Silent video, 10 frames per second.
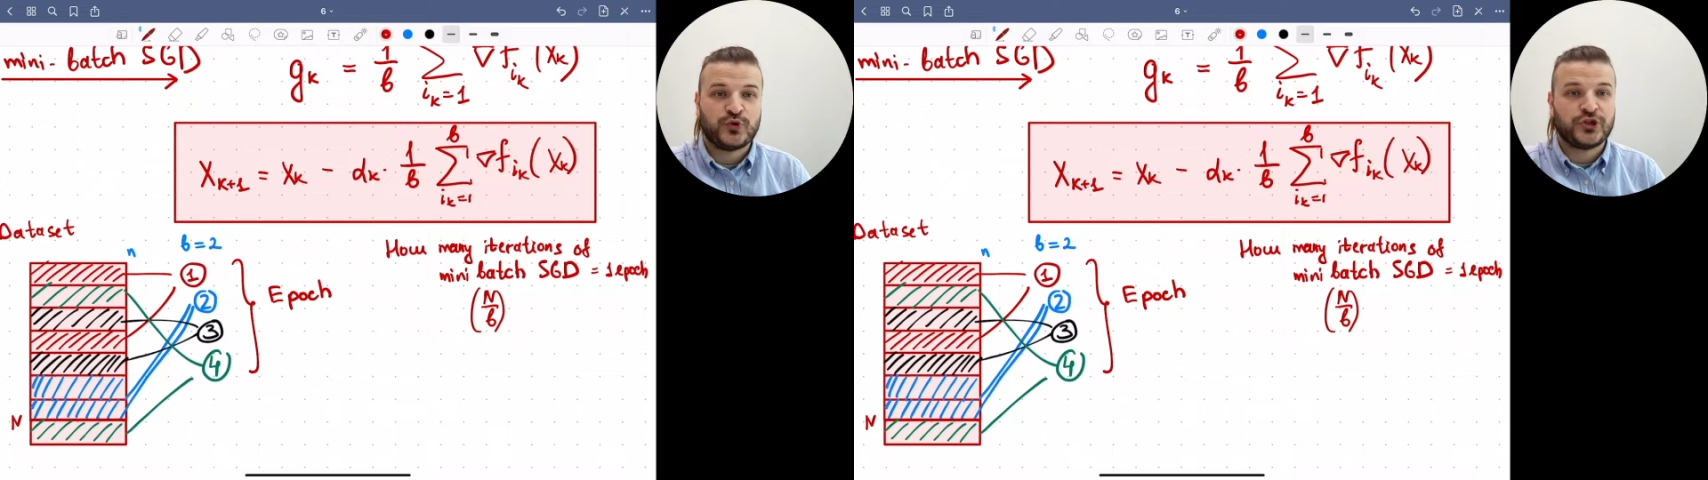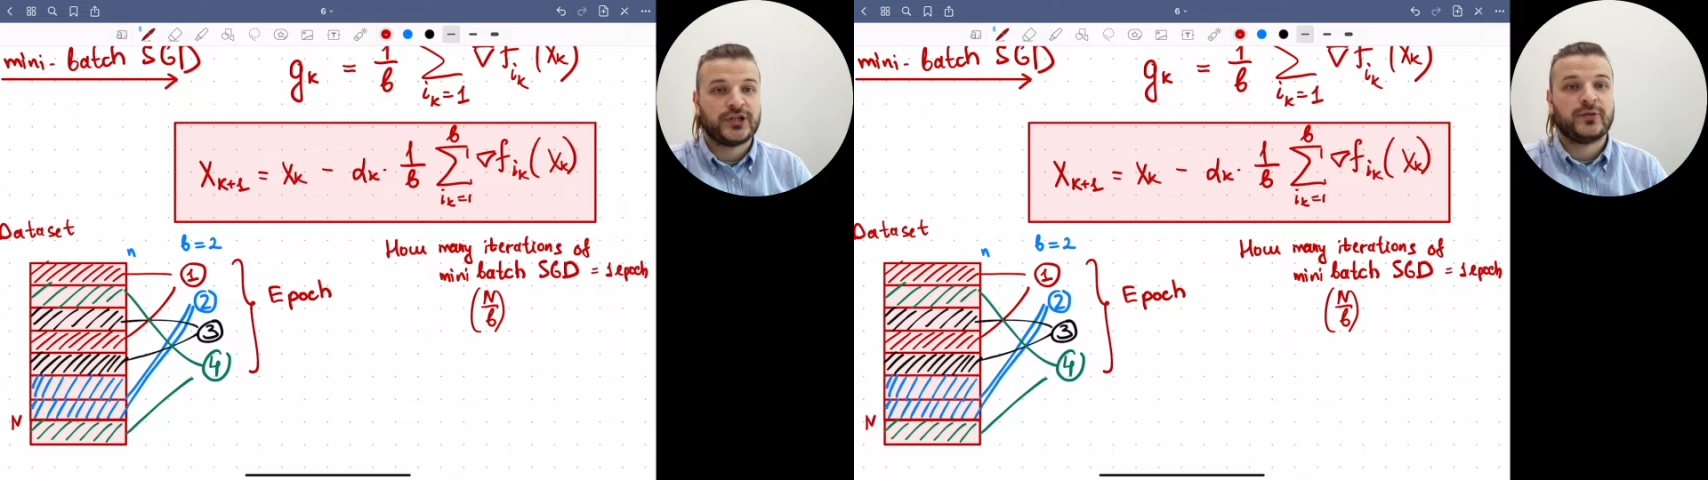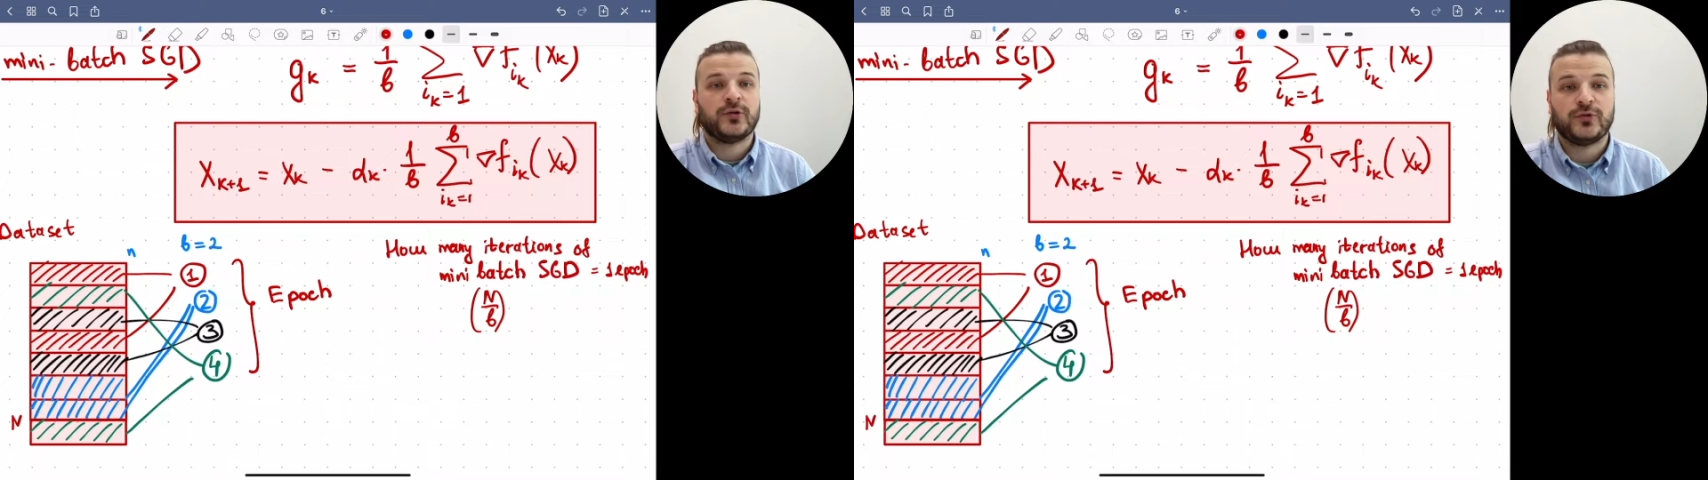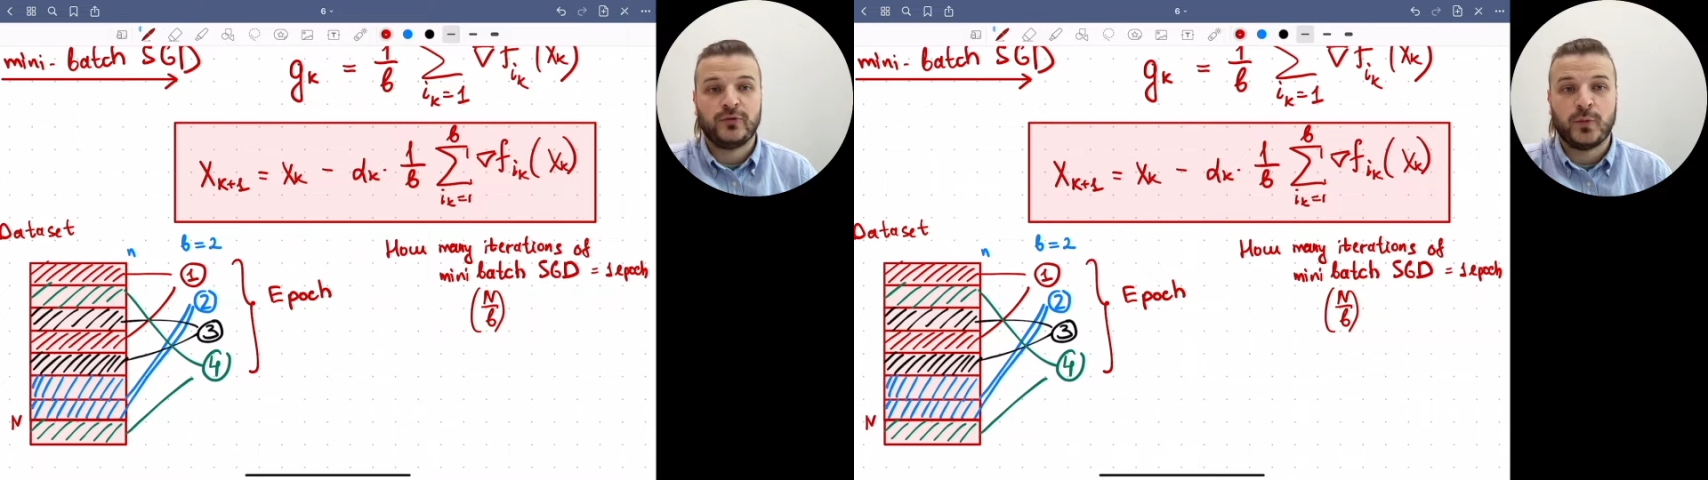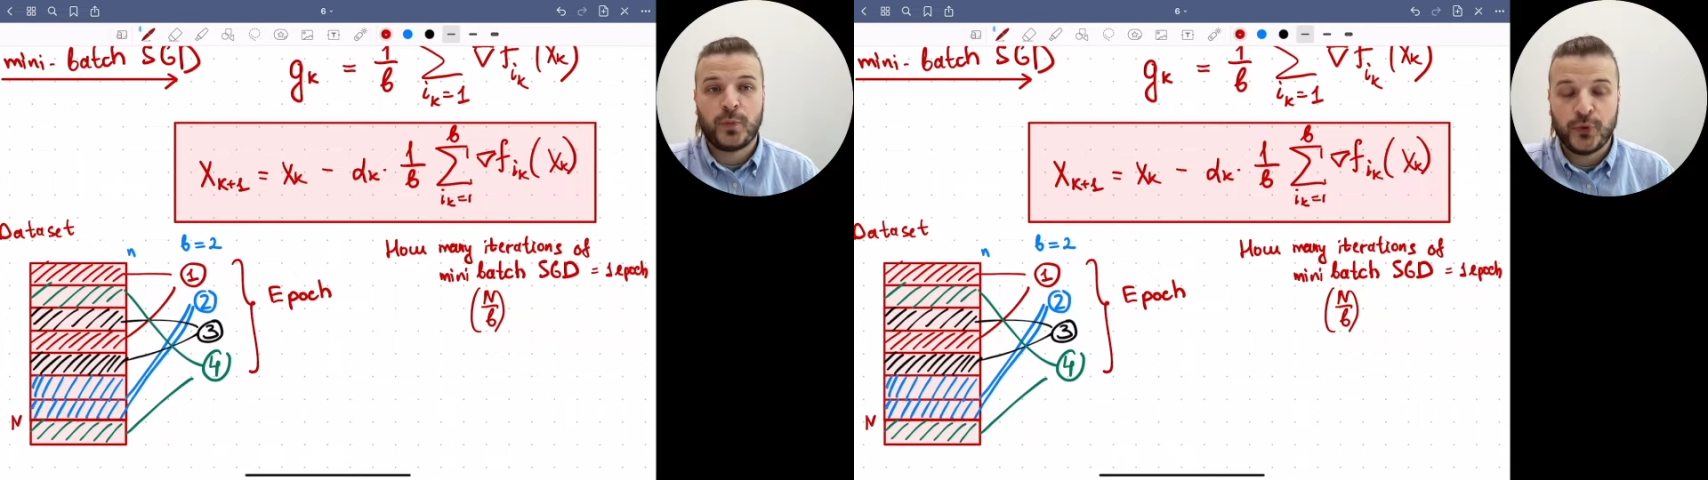which is equal
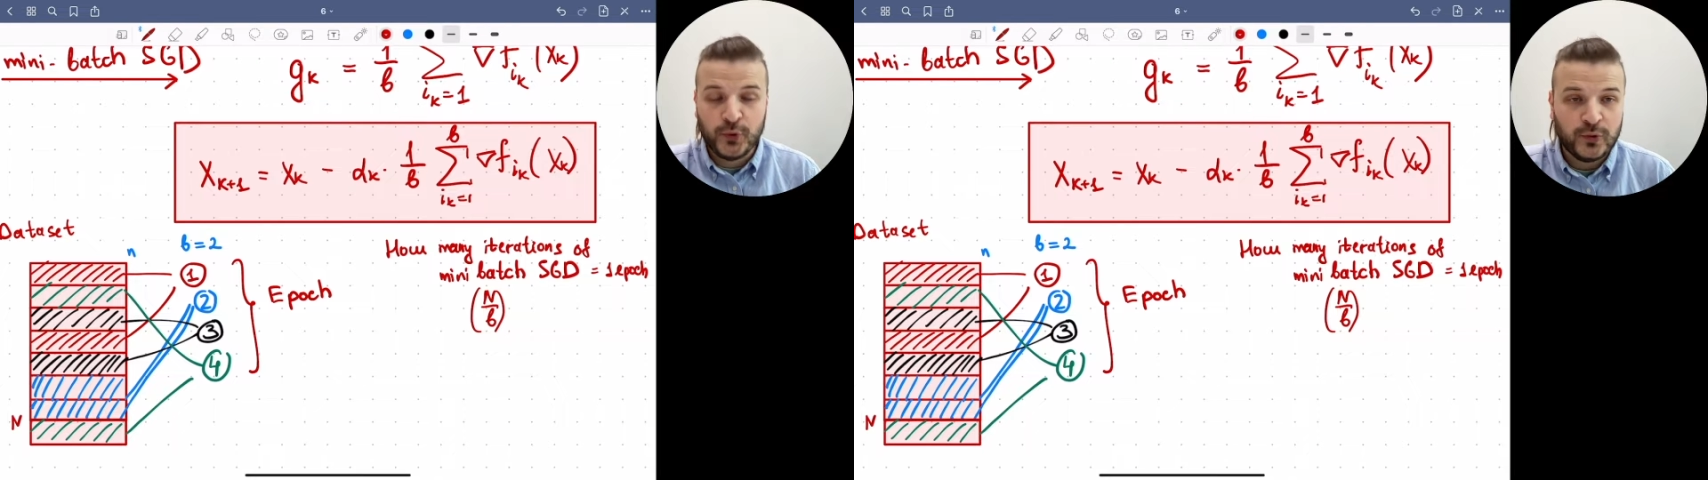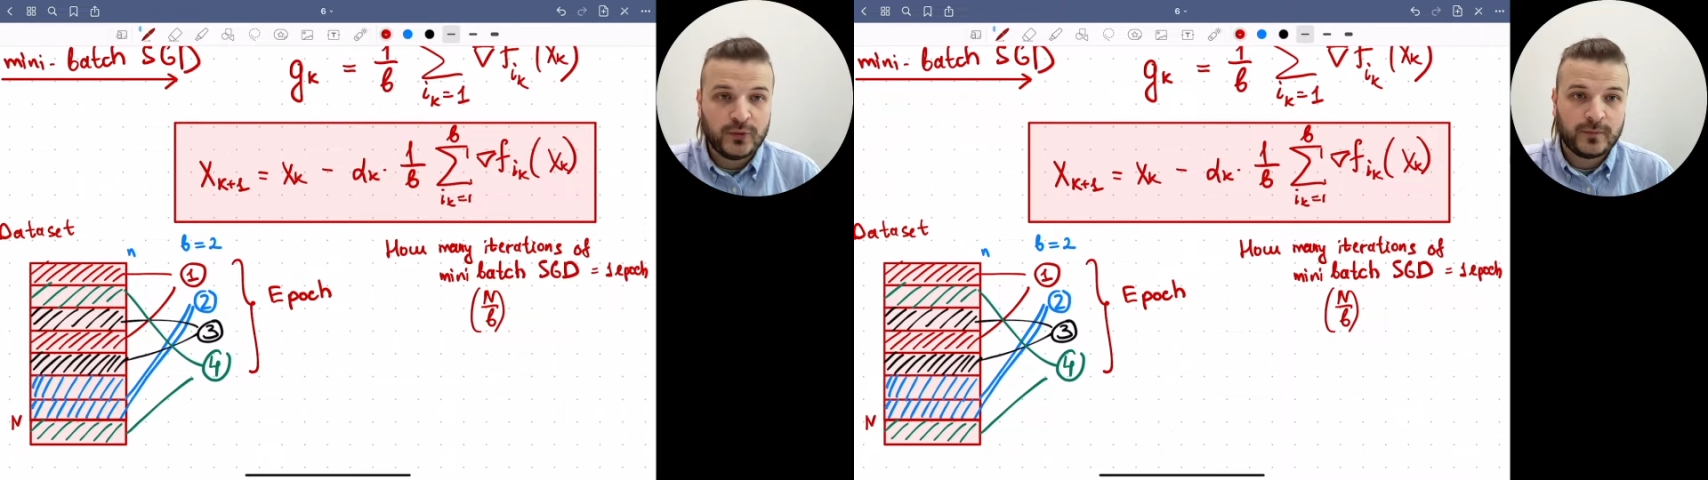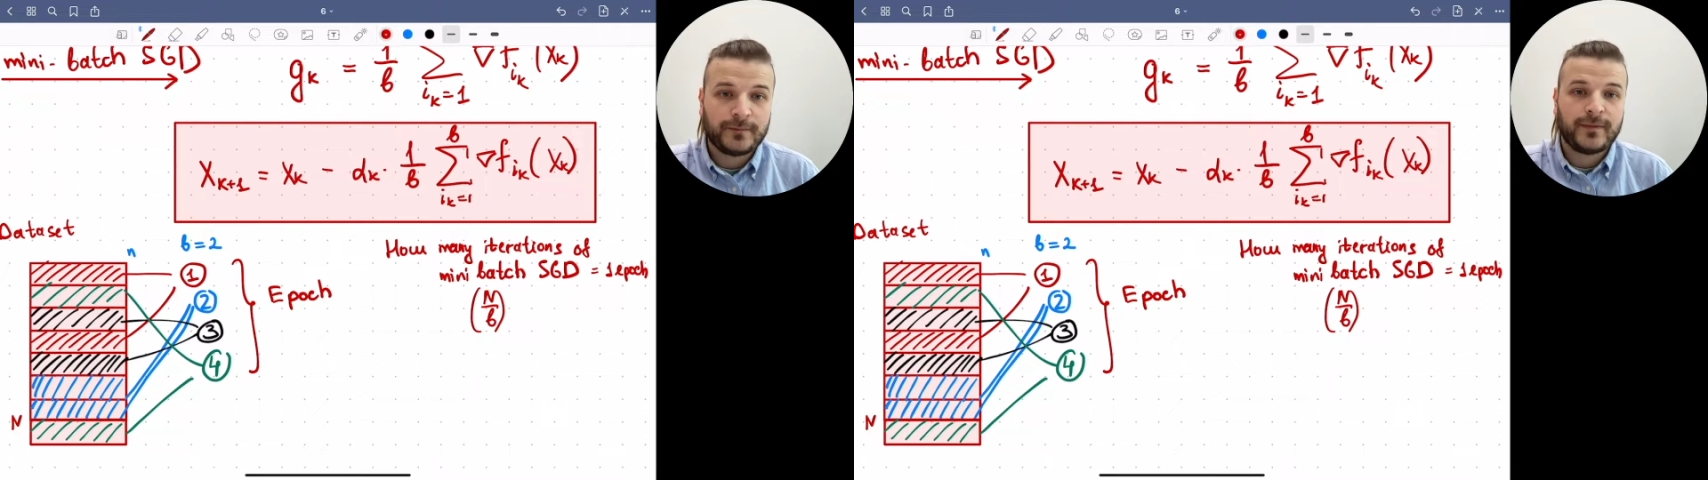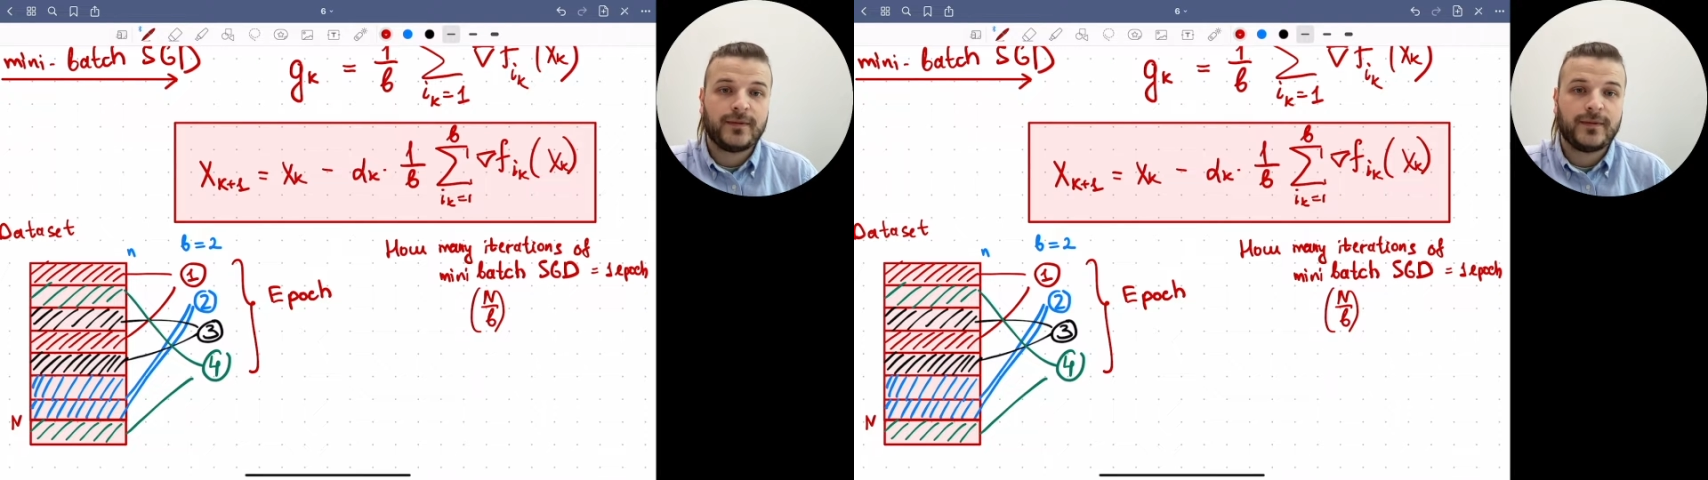to 2.